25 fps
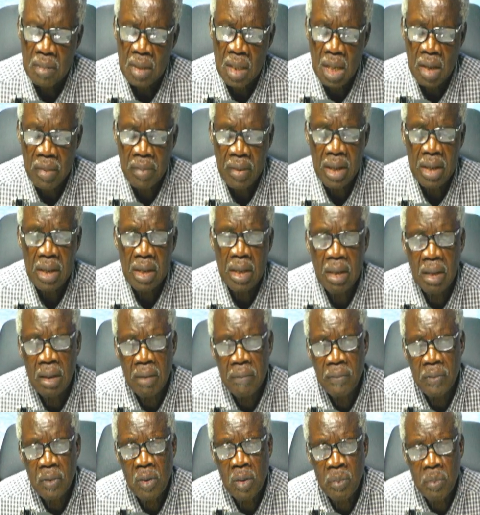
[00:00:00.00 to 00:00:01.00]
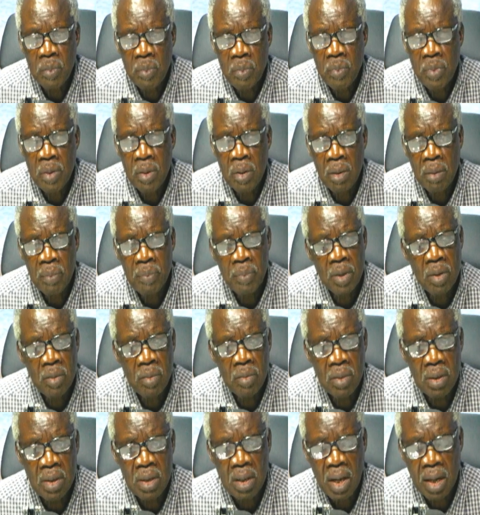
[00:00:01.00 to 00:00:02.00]
A radi inform me
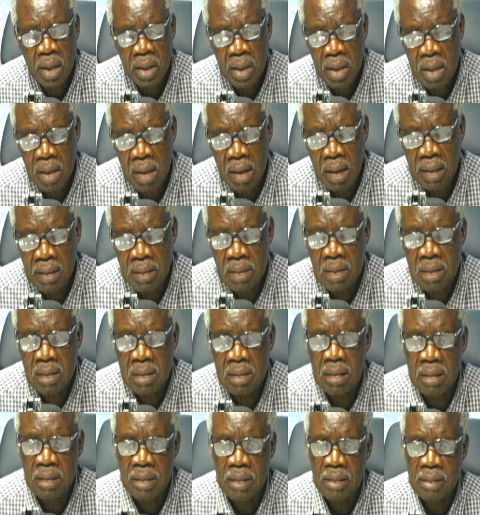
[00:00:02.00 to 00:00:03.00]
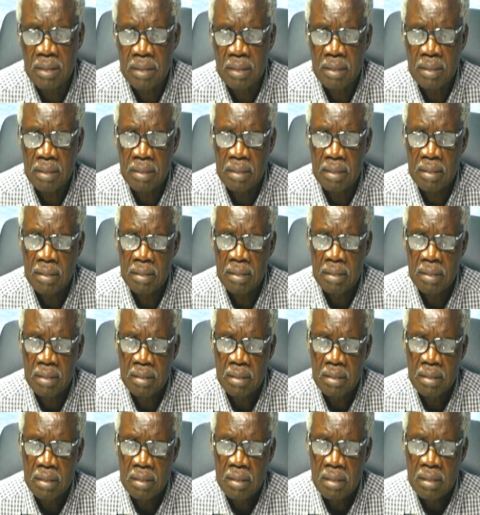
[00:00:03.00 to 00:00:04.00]
no cry and see.
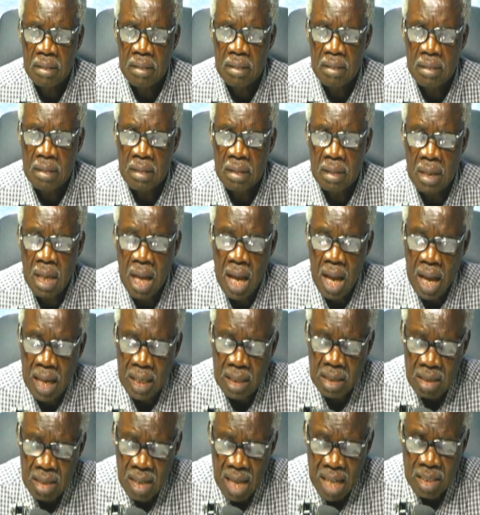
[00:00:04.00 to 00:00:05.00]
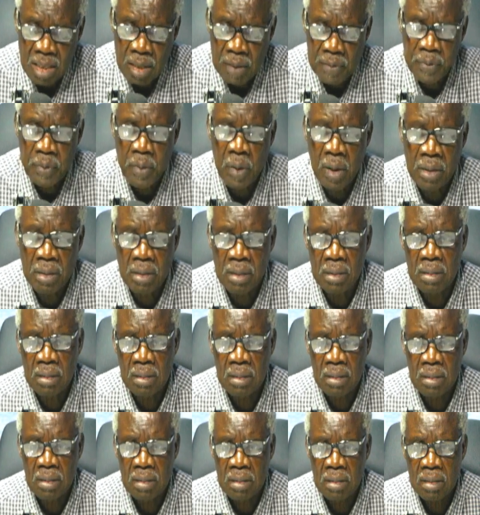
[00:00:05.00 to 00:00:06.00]
Not a chassis for no,
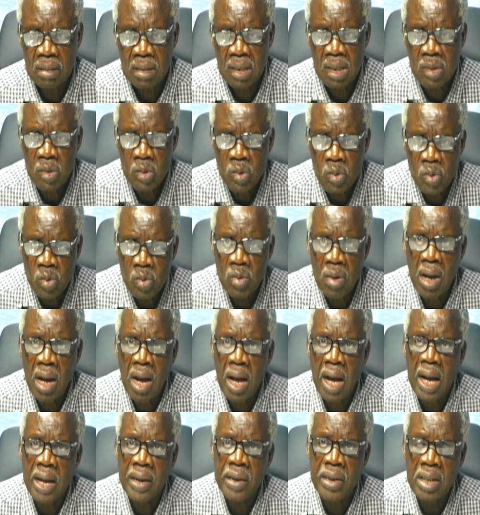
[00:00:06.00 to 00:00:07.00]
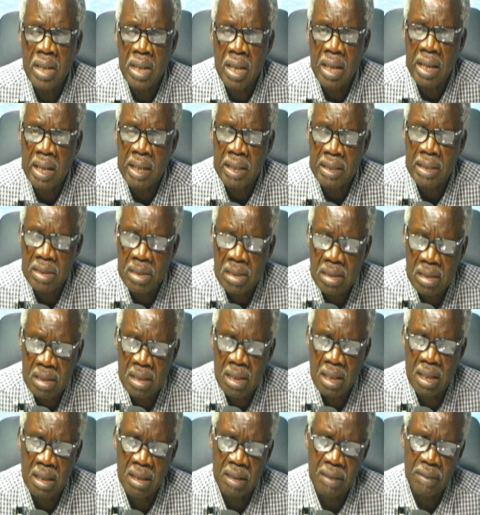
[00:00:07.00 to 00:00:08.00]
Yinsua adie
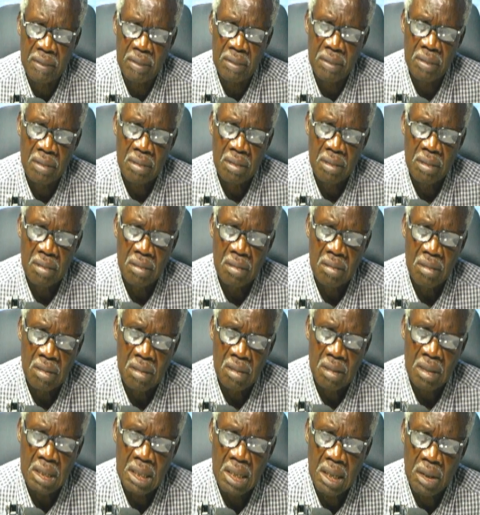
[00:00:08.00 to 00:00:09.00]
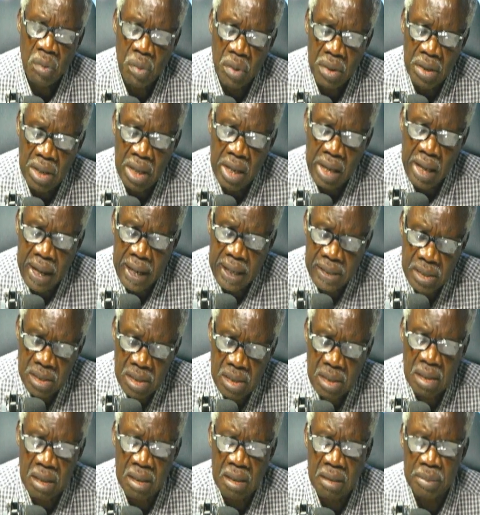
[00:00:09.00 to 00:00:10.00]
kesiye ewo ne
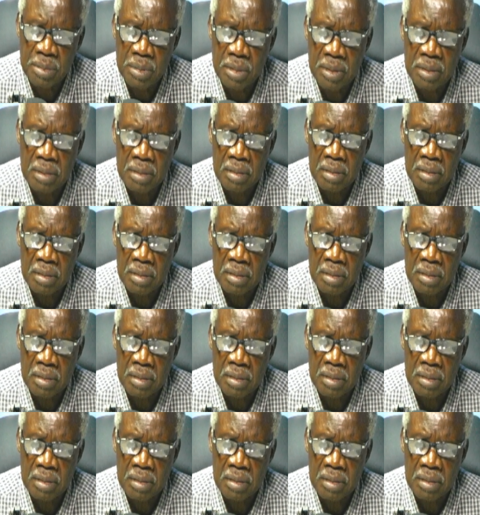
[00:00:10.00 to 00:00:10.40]
asiye yimu